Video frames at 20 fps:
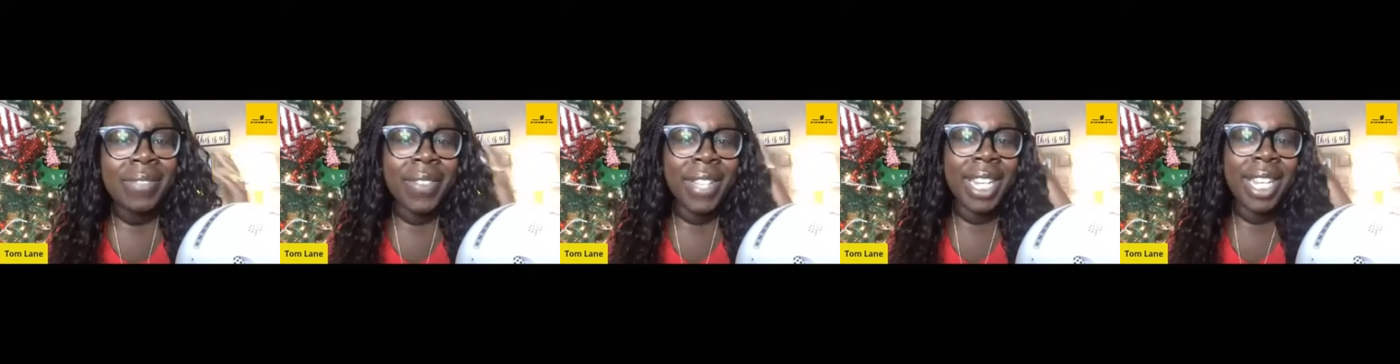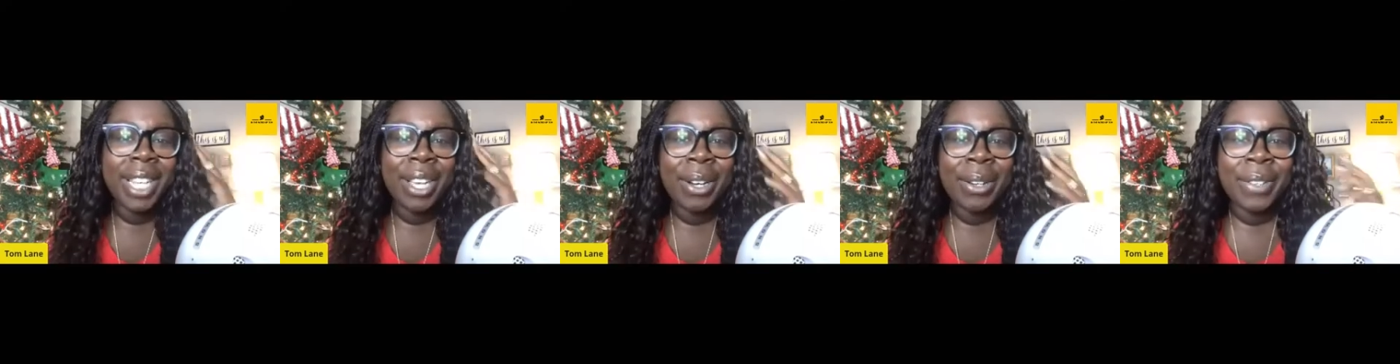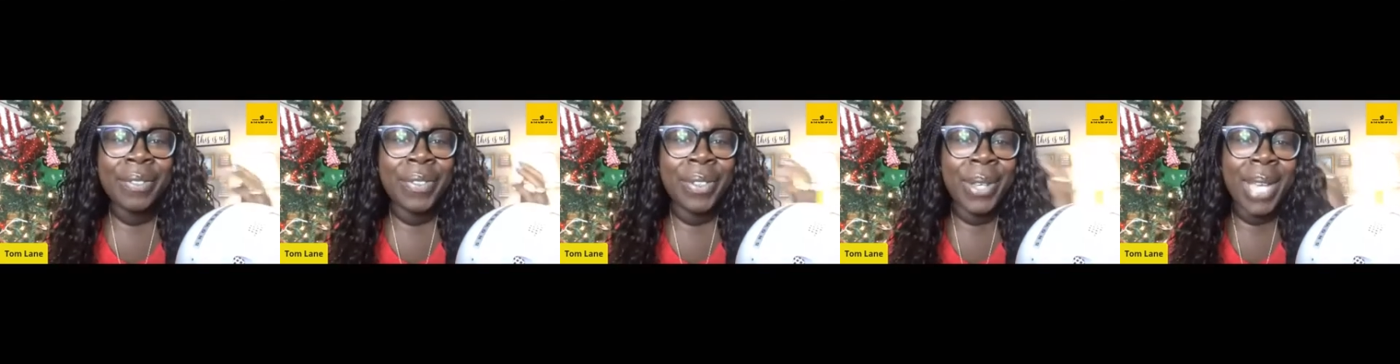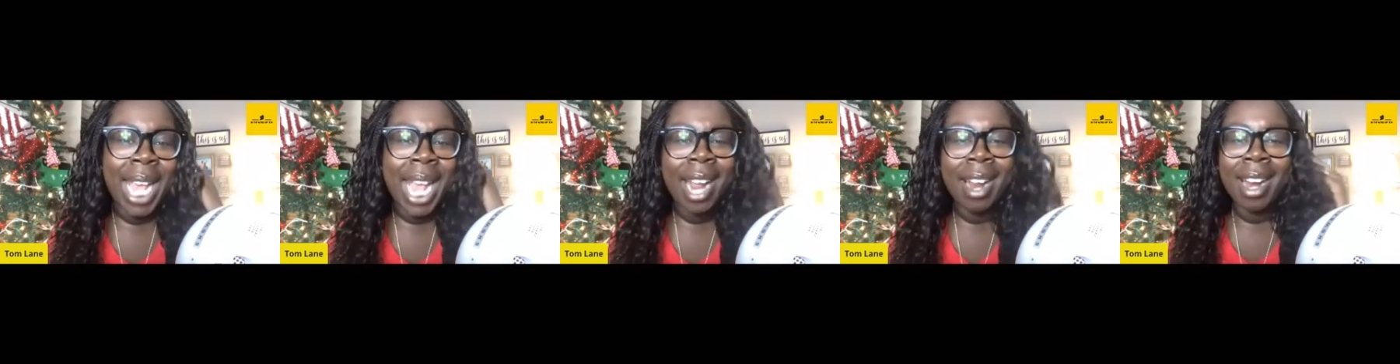video if you
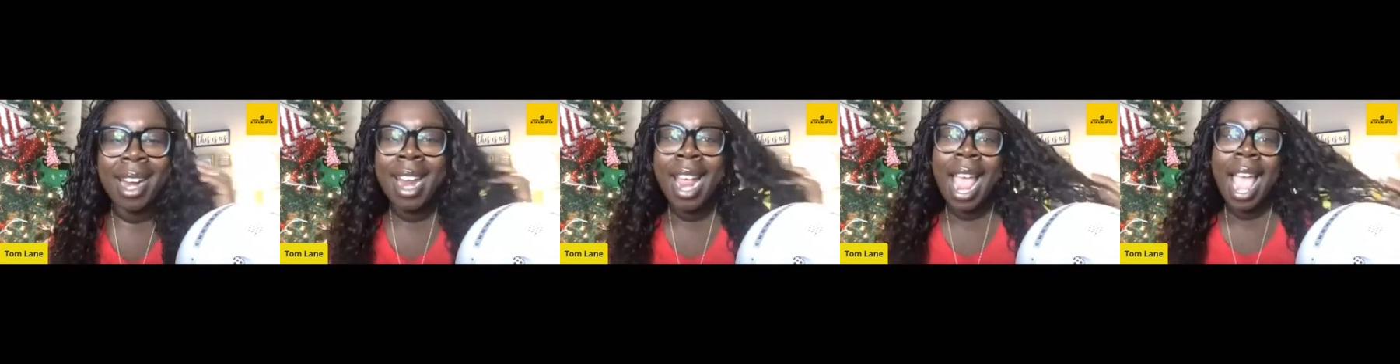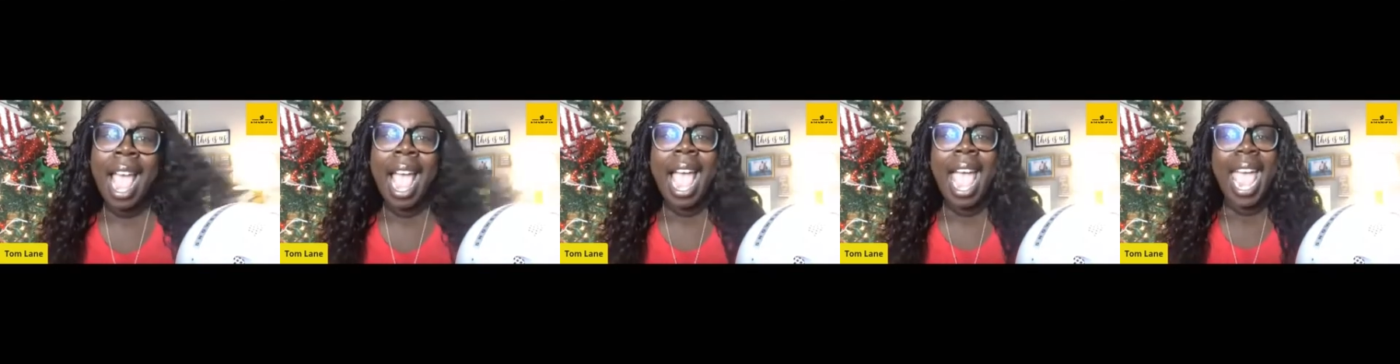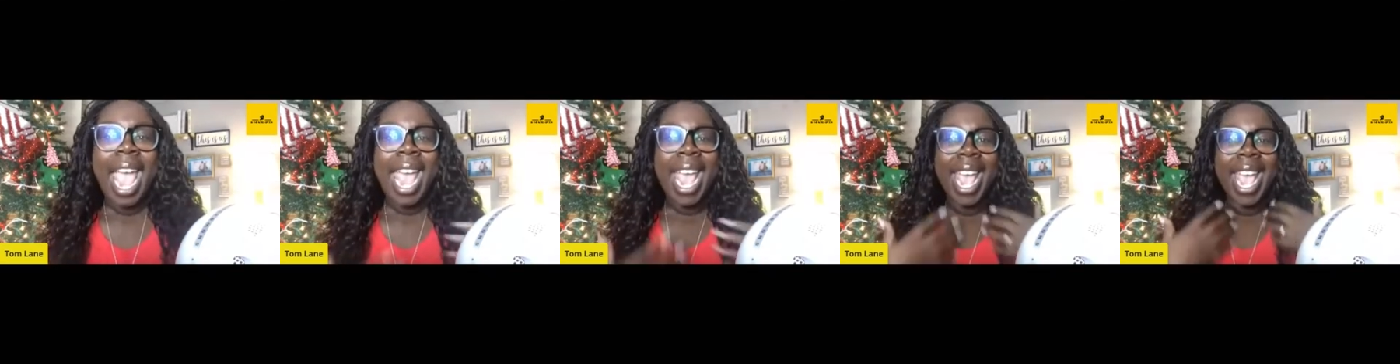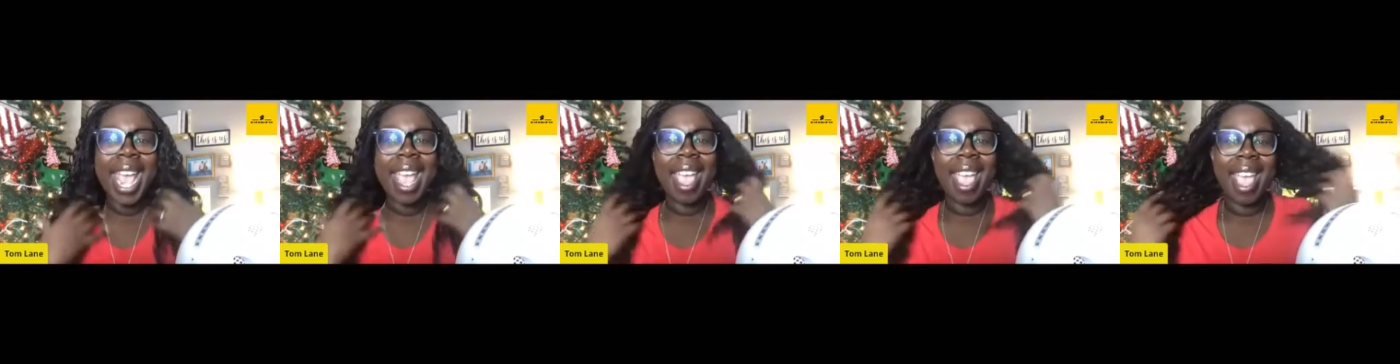care.
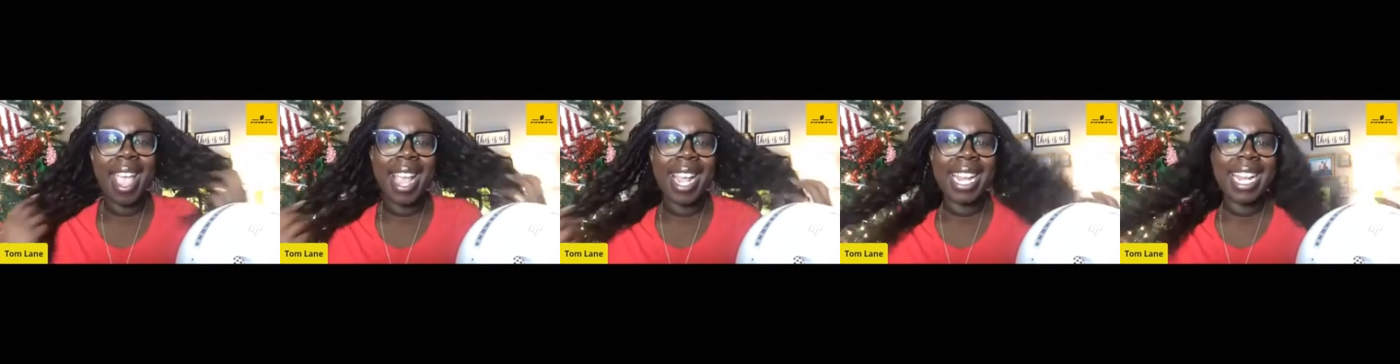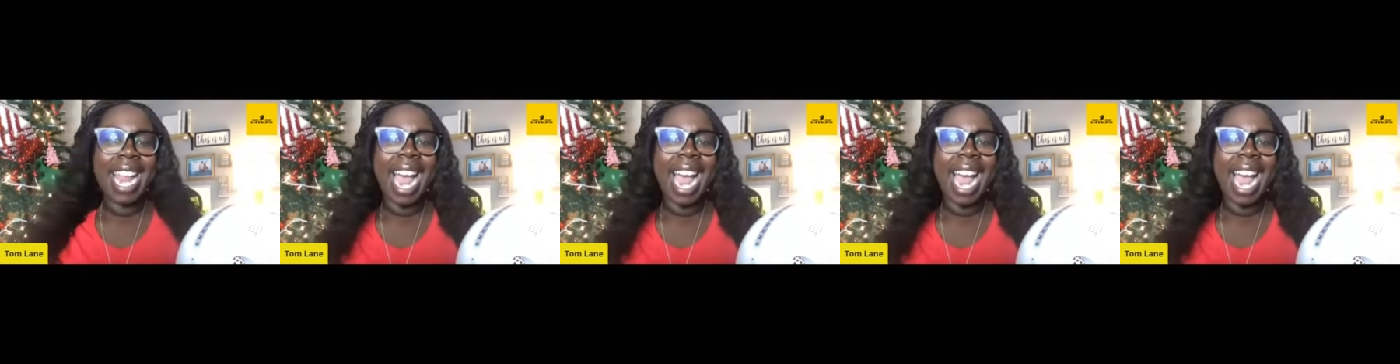And